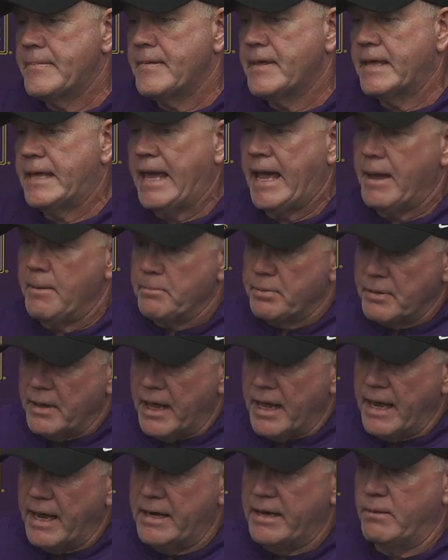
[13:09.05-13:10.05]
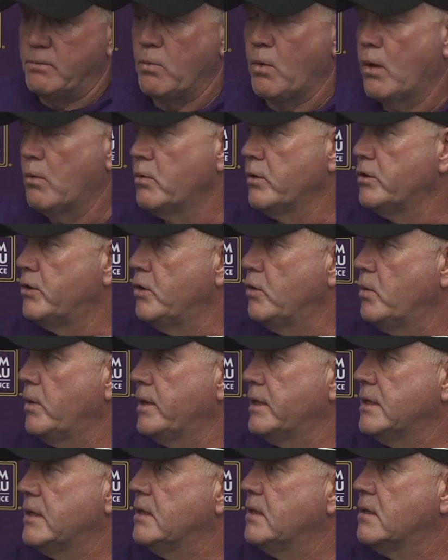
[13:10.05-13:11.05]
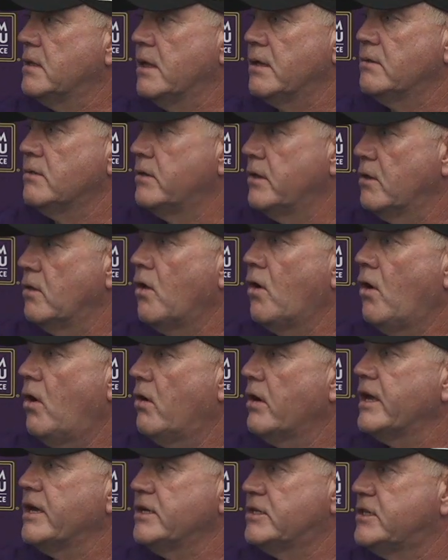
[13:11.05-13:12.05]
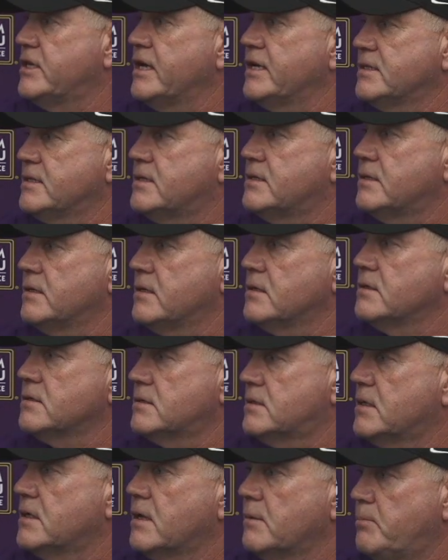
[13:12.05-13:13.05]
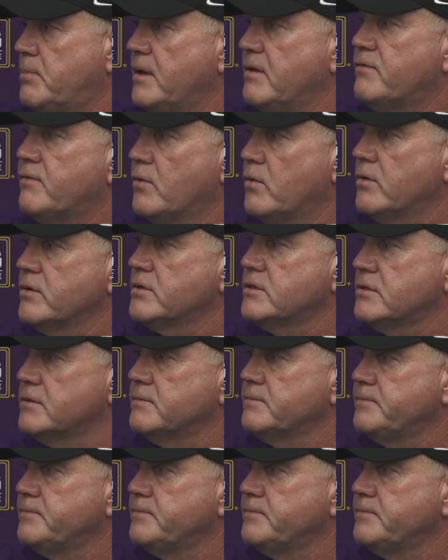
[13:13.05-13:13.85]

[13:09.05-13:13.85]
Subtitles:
game plan and what we're doing, that they'll all get a chance to compete for us.